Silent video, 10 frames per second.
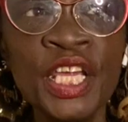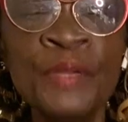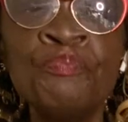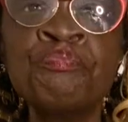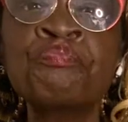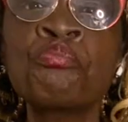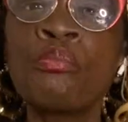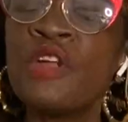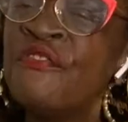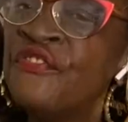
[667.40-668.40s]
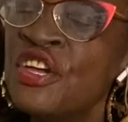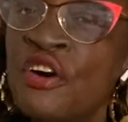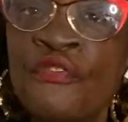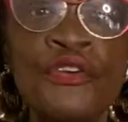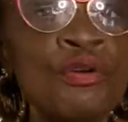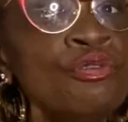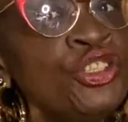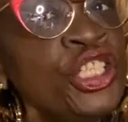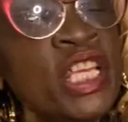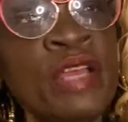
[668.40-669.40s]
get a feel for who
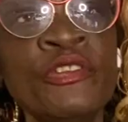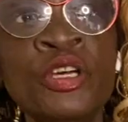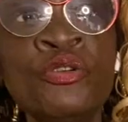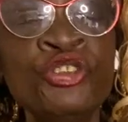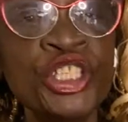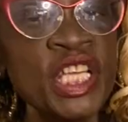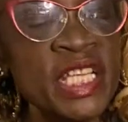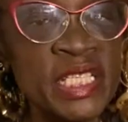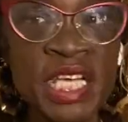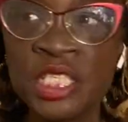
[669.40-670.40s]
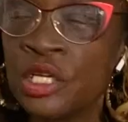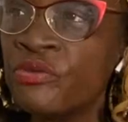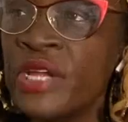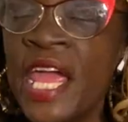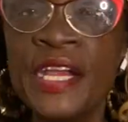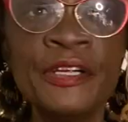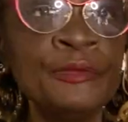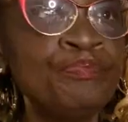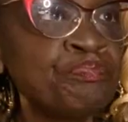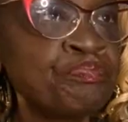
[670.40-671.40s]
she who she is as a creator.
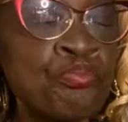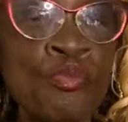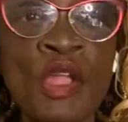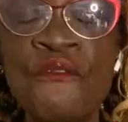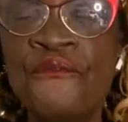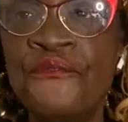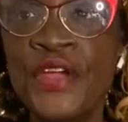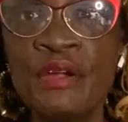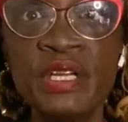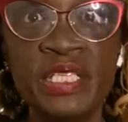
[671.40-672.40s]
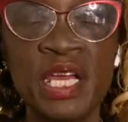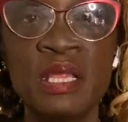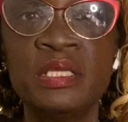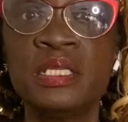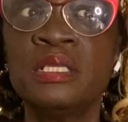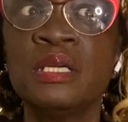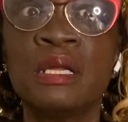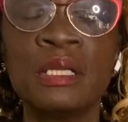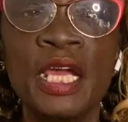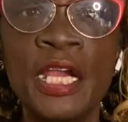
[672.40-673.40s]
Very talented
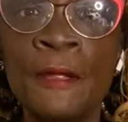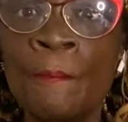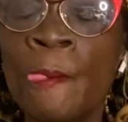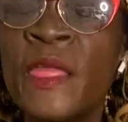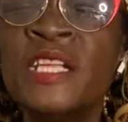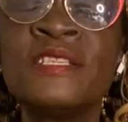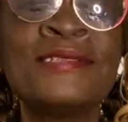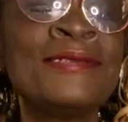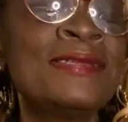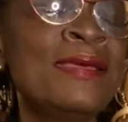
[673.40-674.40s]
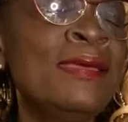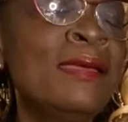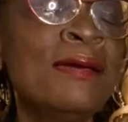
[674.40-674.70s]
young lady, can sing